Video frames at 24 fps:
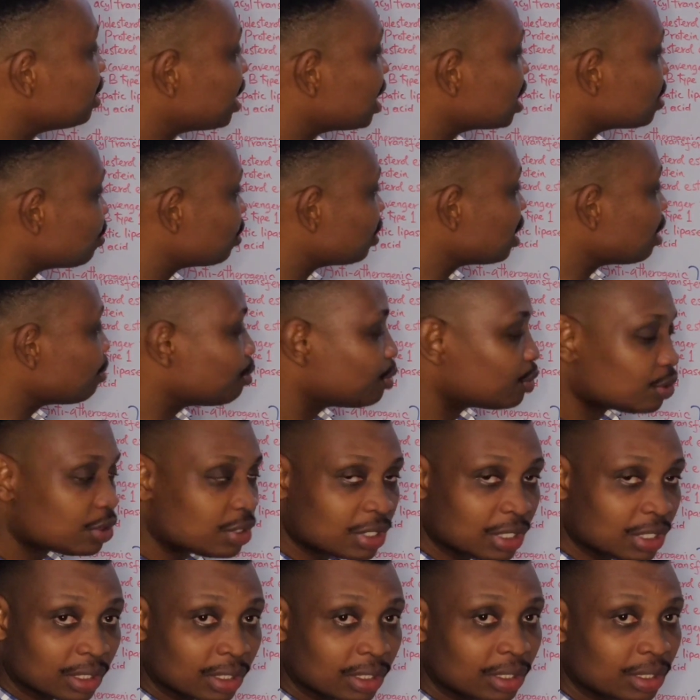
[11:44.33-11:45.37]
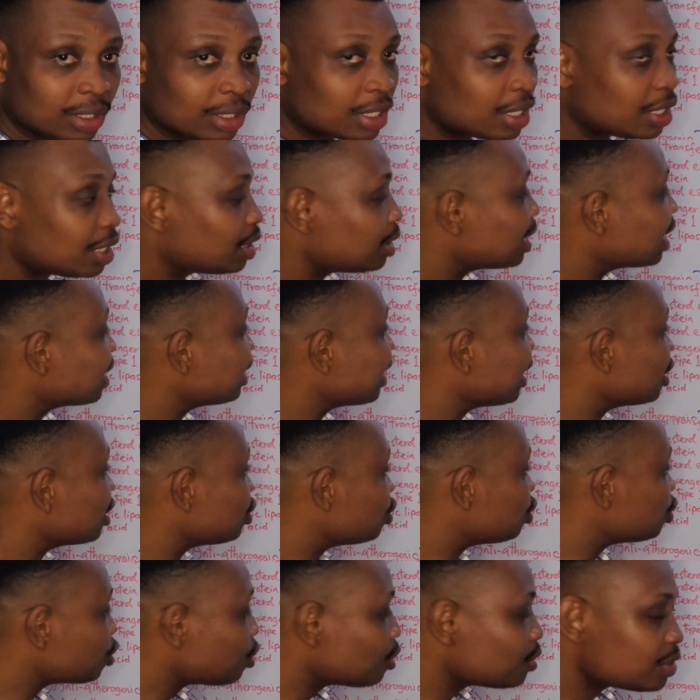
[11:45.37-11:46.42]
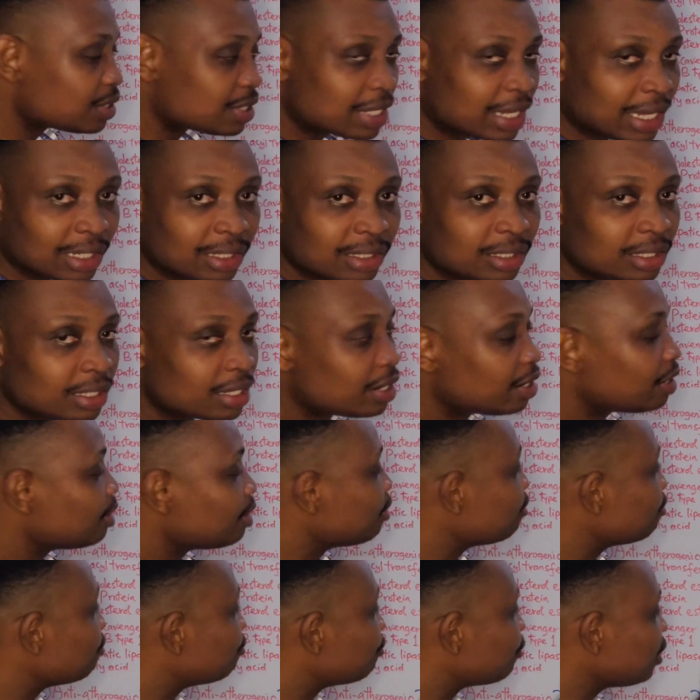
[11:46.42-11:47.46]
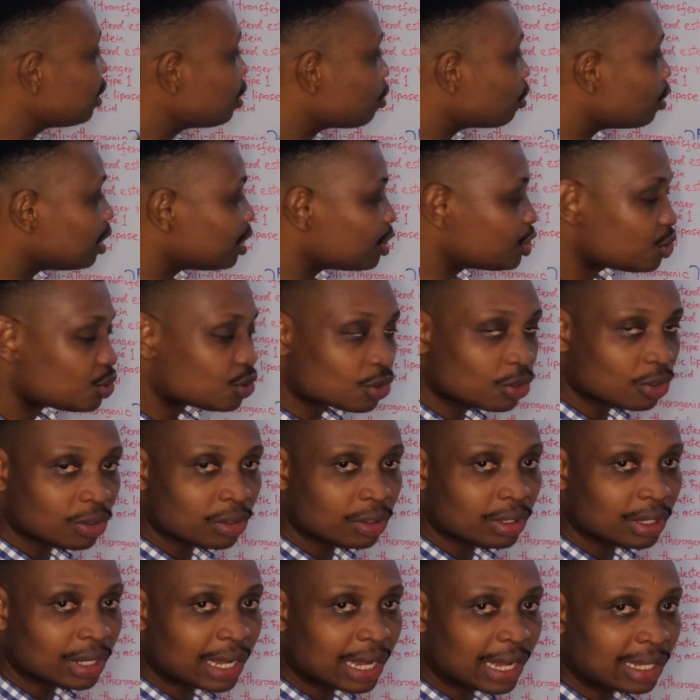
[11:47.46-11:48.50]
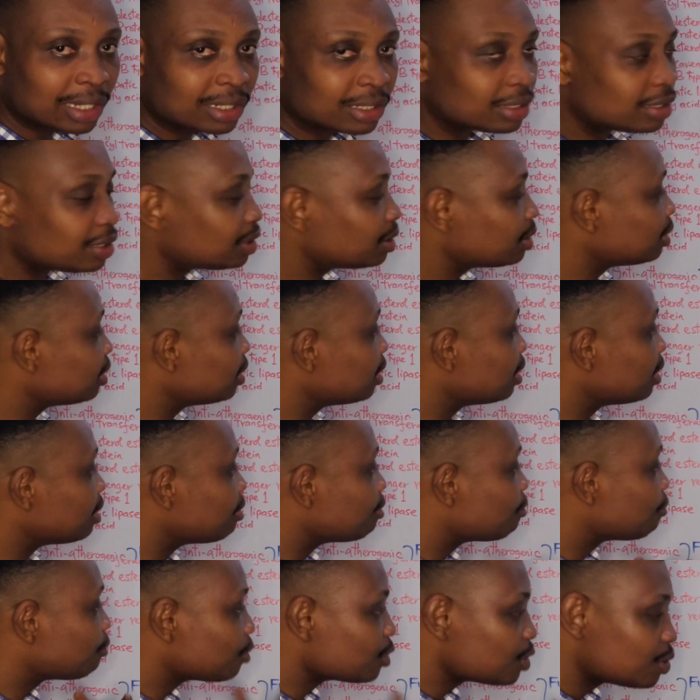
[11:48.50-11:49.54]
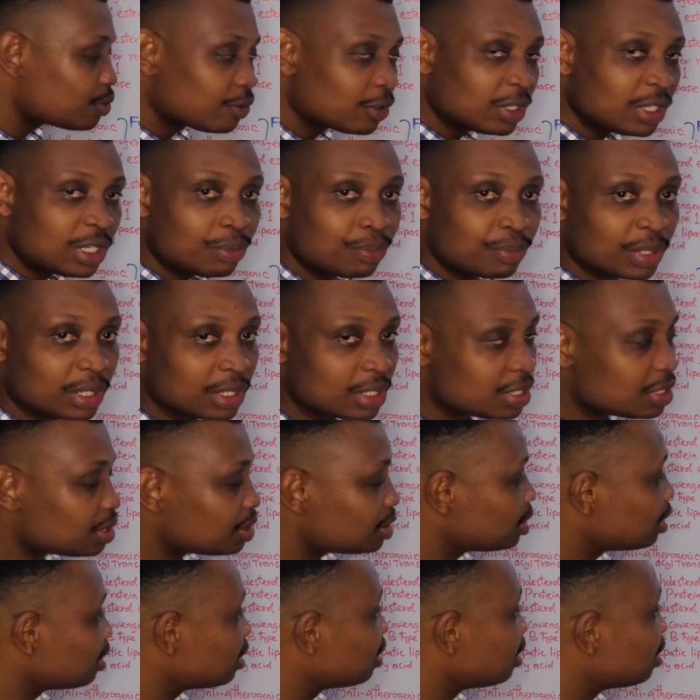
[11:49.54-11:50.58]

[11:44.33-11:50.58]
transporter protein that ensures that free cholesterol and phospholipids